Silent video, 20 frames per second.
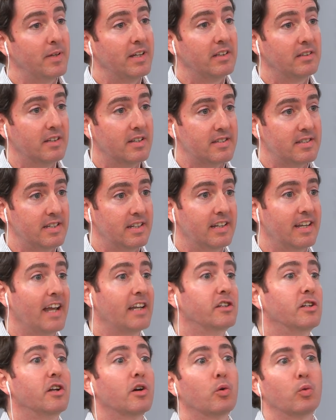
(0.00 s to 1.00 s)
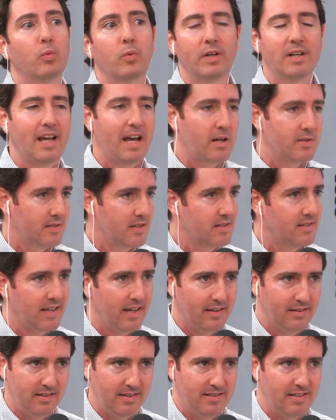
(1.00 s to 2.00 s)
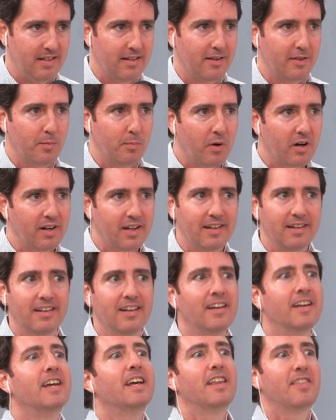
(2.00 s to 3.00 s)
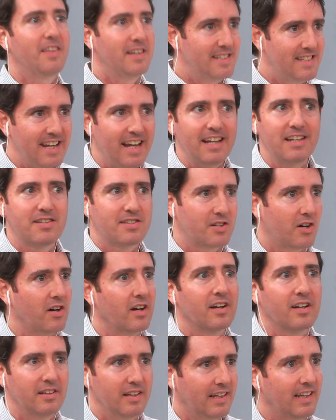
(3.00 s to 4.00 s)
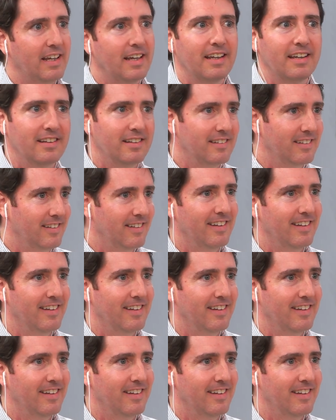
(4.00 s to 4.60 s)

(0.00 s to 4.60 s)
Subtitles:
being listed. And when houses get listed on the market, the days start clicking,